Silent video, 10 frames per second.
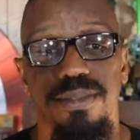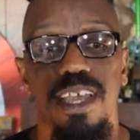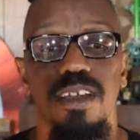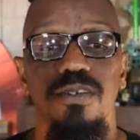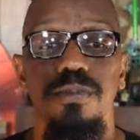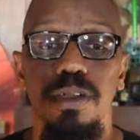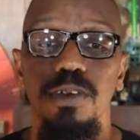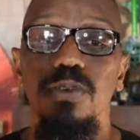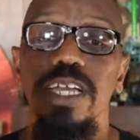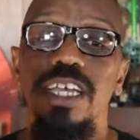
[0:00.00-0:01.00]
Remember
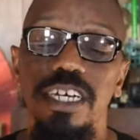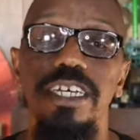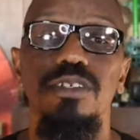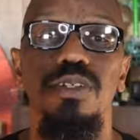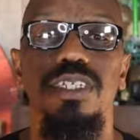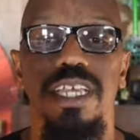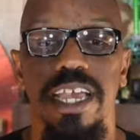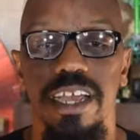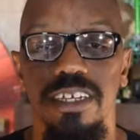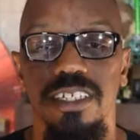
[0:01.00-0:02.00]
when goods were
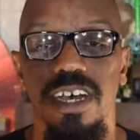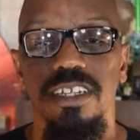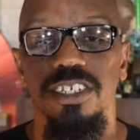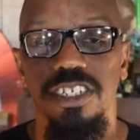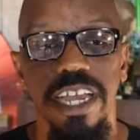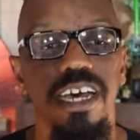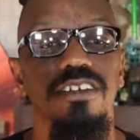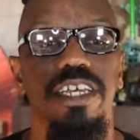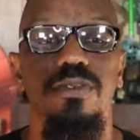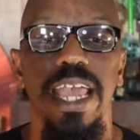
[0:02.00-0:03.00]
scarce on the shelves
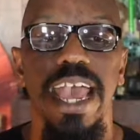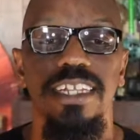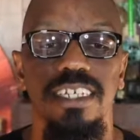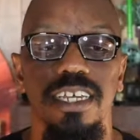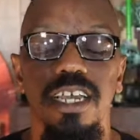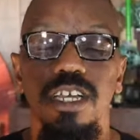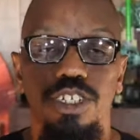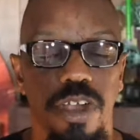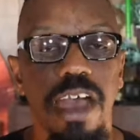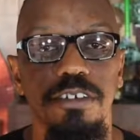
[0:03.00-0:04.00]
and we had to
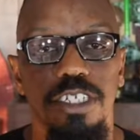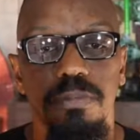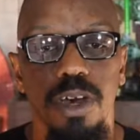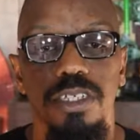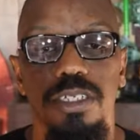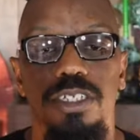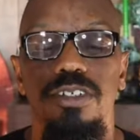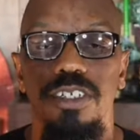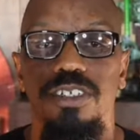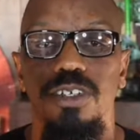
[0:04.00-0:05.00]
travel to a
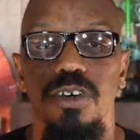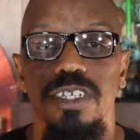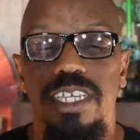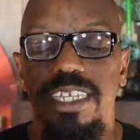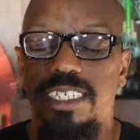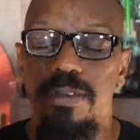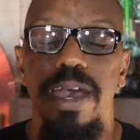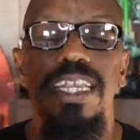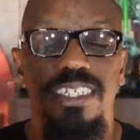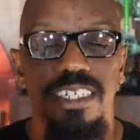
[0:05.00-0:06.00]
multitude of stores? Can
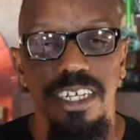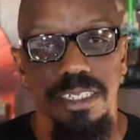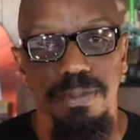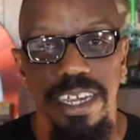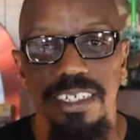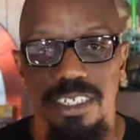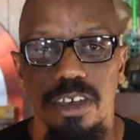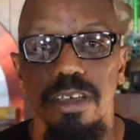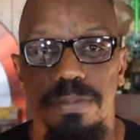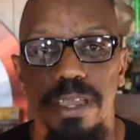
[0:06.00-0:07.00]
somebody still explain the
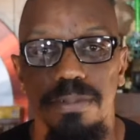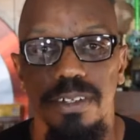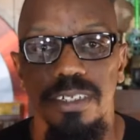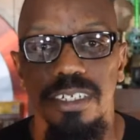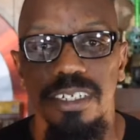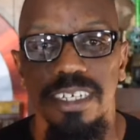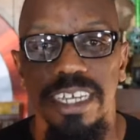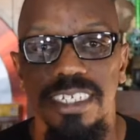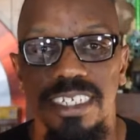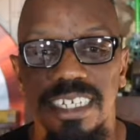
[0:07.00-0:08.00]
toilet paper
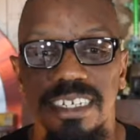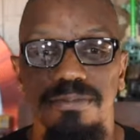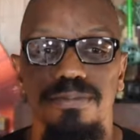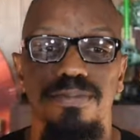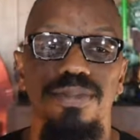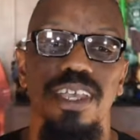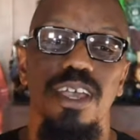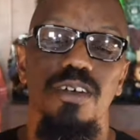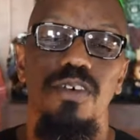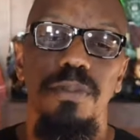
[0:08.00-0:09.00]
incident?
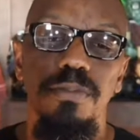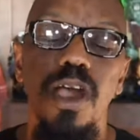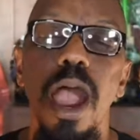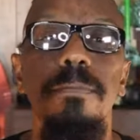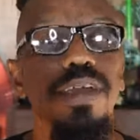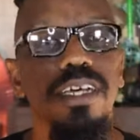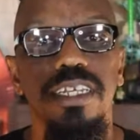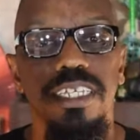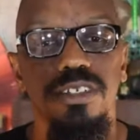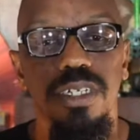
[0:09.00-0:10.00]
Remember our
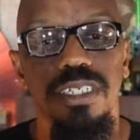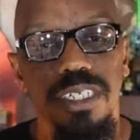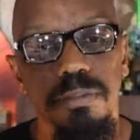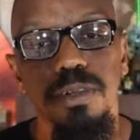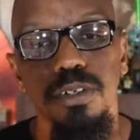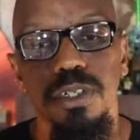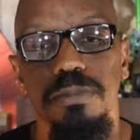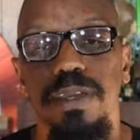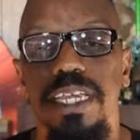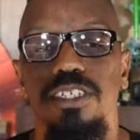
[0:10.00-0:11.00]
ability to assemble was
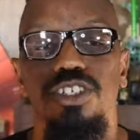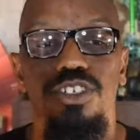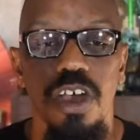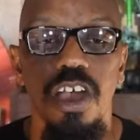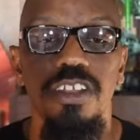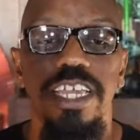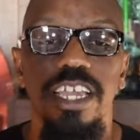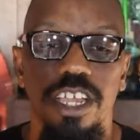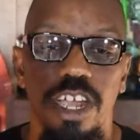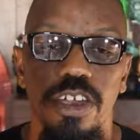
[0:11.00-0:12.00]
being strongly
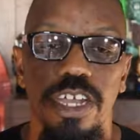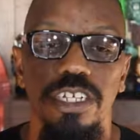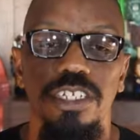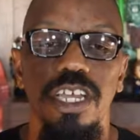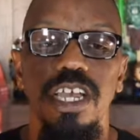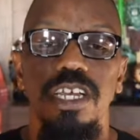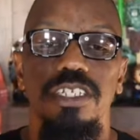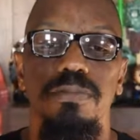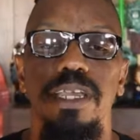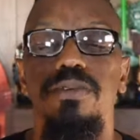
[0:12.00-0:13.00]
encouraged
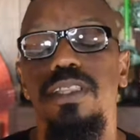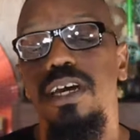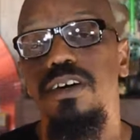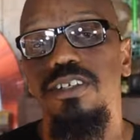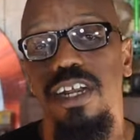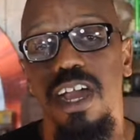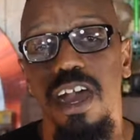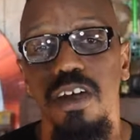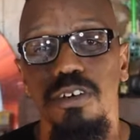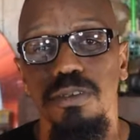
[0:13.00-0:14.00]
to be with those in our
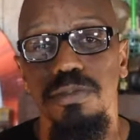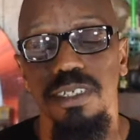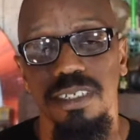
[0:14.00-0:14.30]
homes,